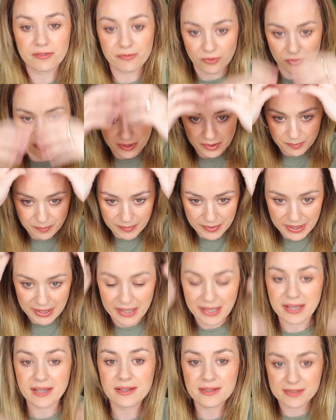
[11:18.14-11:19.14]
for the
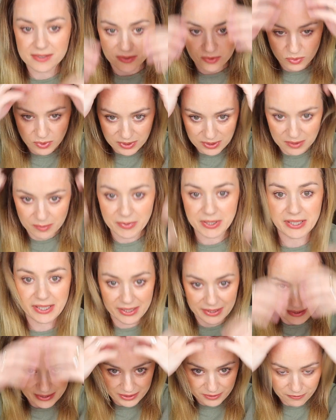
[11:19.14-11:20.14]
bangs to
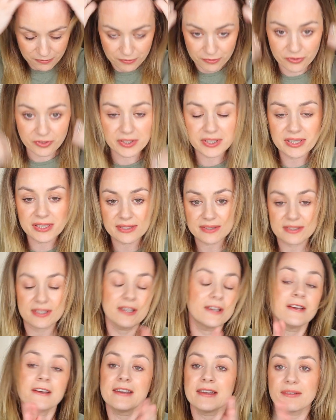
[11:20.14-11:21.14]
eliminate that
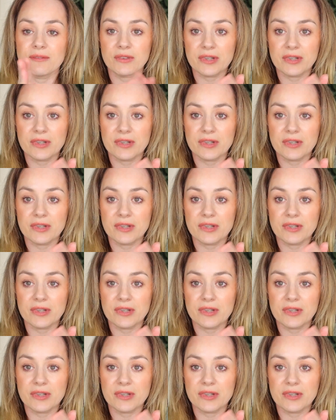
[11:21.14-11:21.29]
frizz.